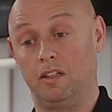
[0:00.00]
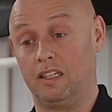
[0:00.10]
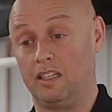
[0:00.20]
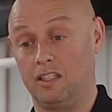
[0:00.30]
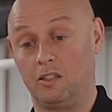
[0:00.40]

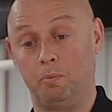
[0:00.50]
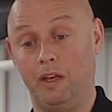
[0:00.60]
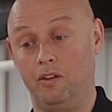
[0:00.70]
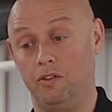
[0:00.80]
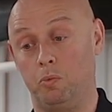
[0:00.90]
that's had
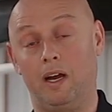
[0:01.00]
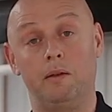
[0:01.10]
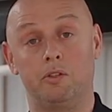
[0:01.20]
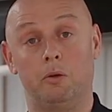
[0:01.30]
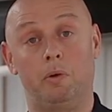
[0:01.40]
spills,
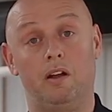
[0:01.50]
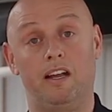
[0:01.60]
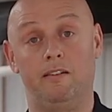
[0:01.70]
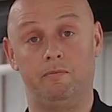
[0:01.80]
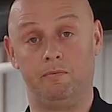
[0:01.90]
wipes up on
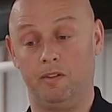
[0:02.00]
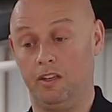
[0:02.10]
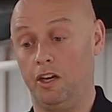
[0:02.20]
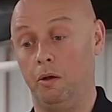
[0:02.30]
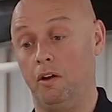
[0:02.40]
it,
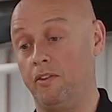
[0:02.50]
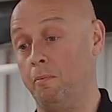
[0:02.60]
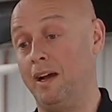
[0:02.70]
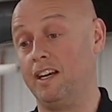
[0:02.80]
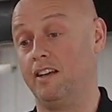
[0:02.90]
off it
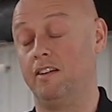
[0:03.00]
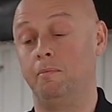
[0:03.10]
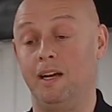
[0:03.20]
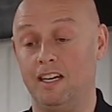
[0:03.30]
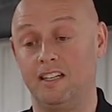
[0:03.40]
many
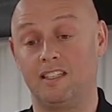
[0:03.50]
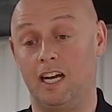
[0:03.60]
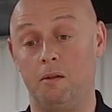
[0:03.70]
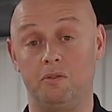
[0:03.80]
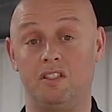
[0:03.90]
a
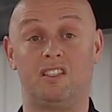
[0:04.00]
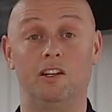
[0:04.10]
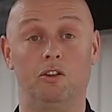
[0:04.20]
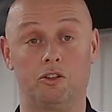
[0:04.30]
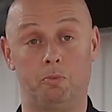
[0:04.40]
times, it
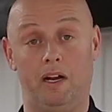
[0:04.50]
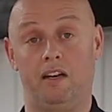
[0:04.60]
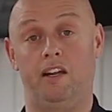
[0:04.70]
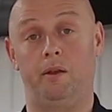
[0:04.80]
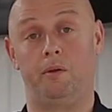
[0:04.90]
still looks brand
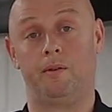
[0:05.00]
new.